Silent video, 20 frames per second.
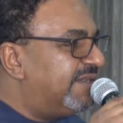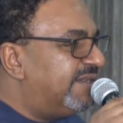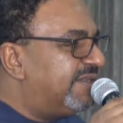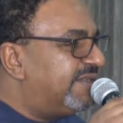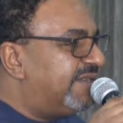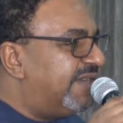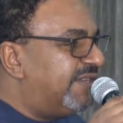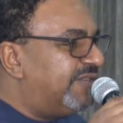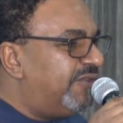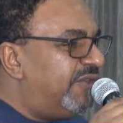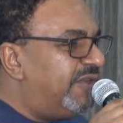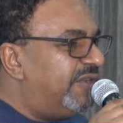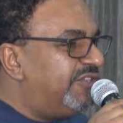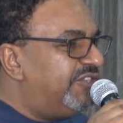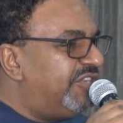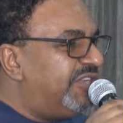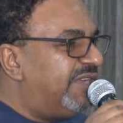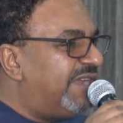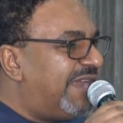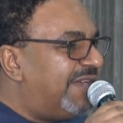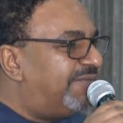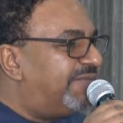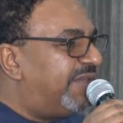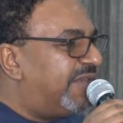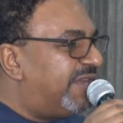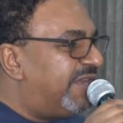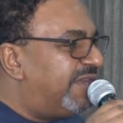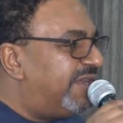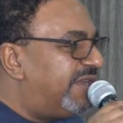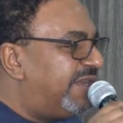Technology in
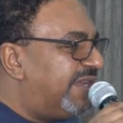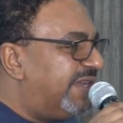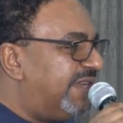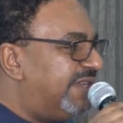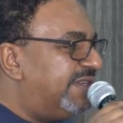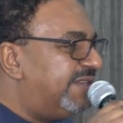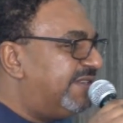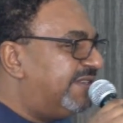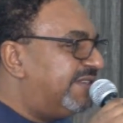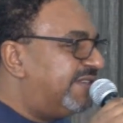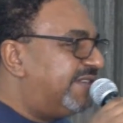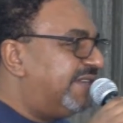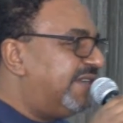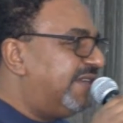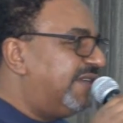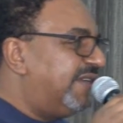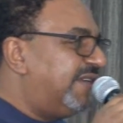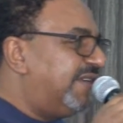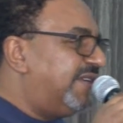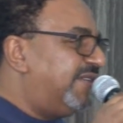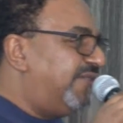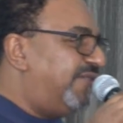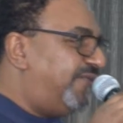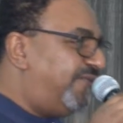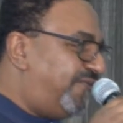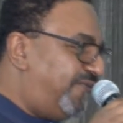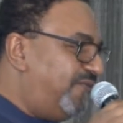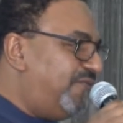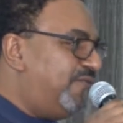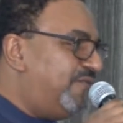Africa is the
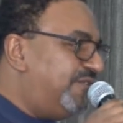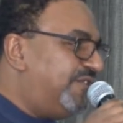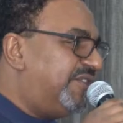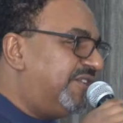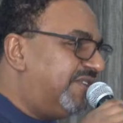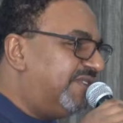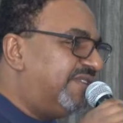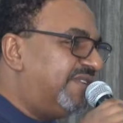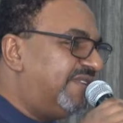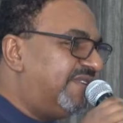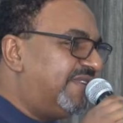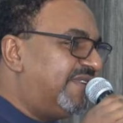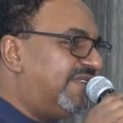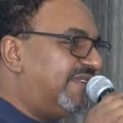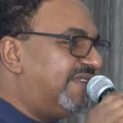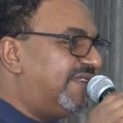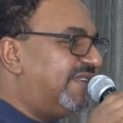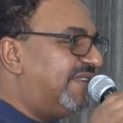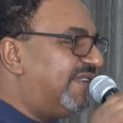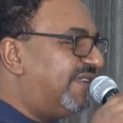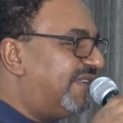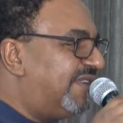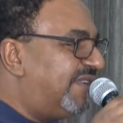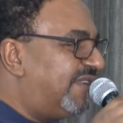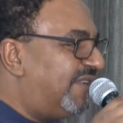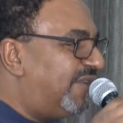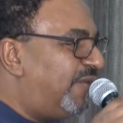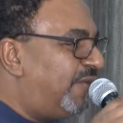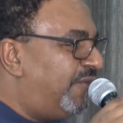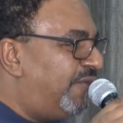food,
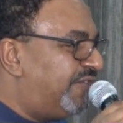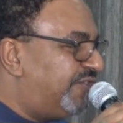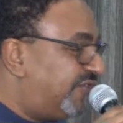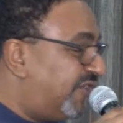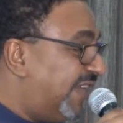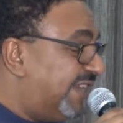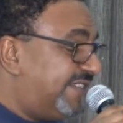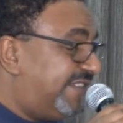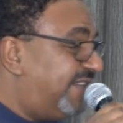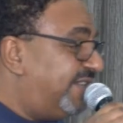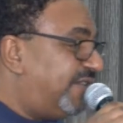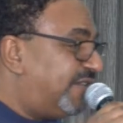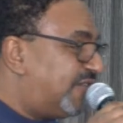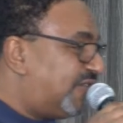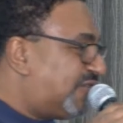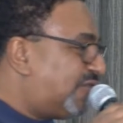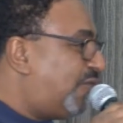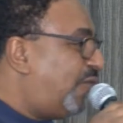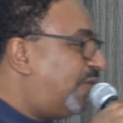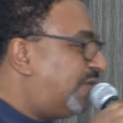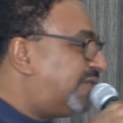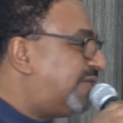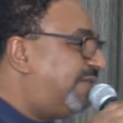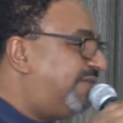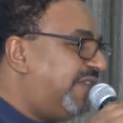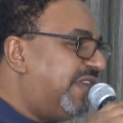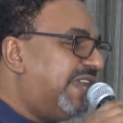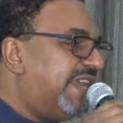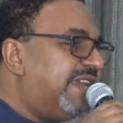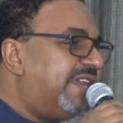or should I say the source
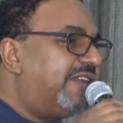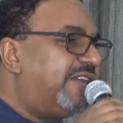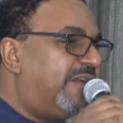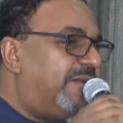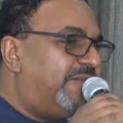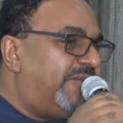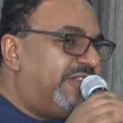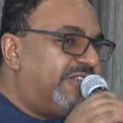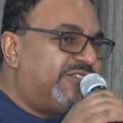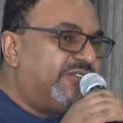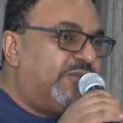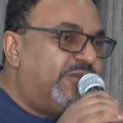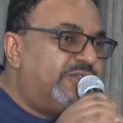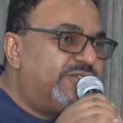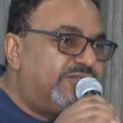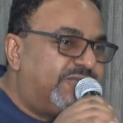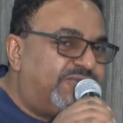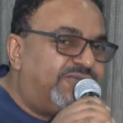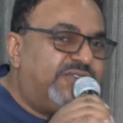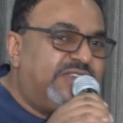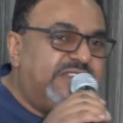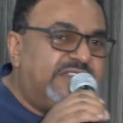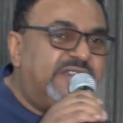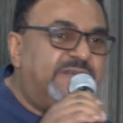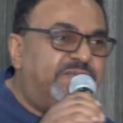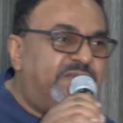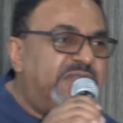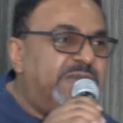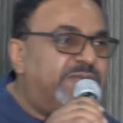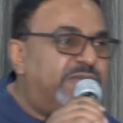of the income that's going to feed
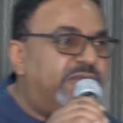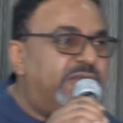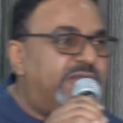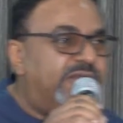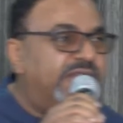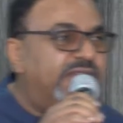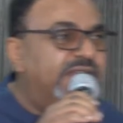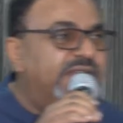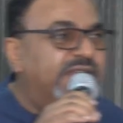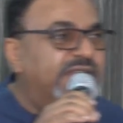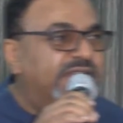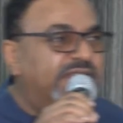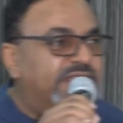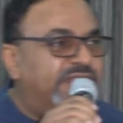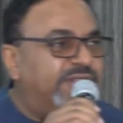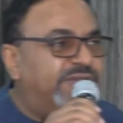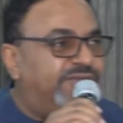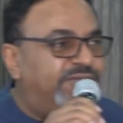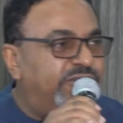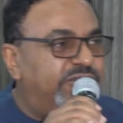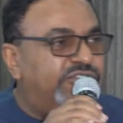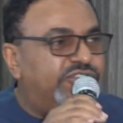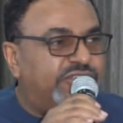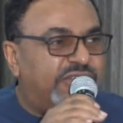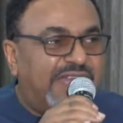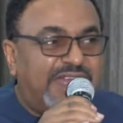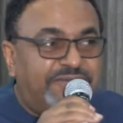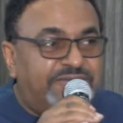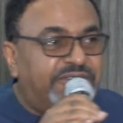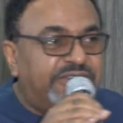the people in the future.
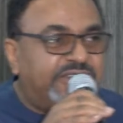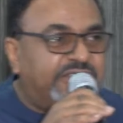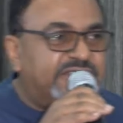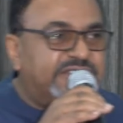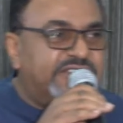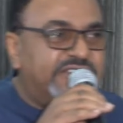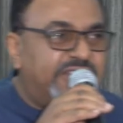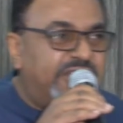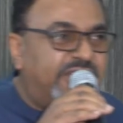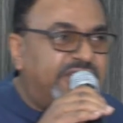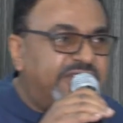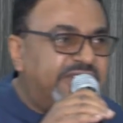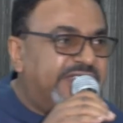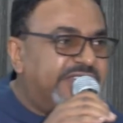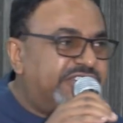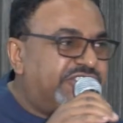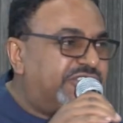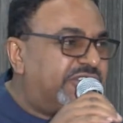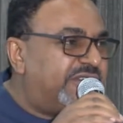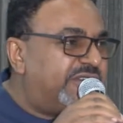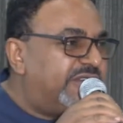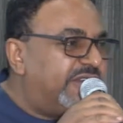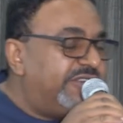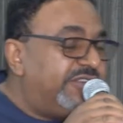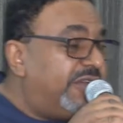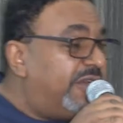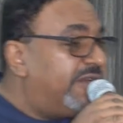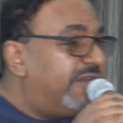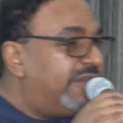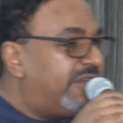Africa is a young nation, a
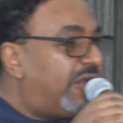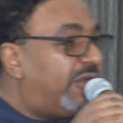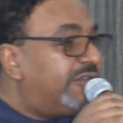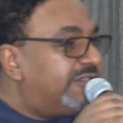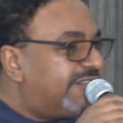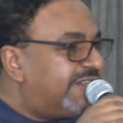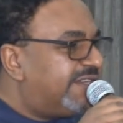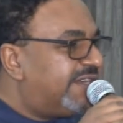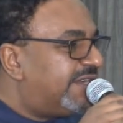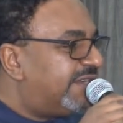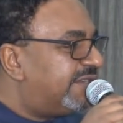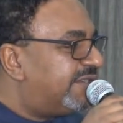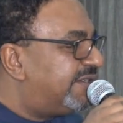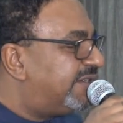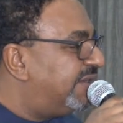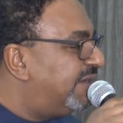young continent.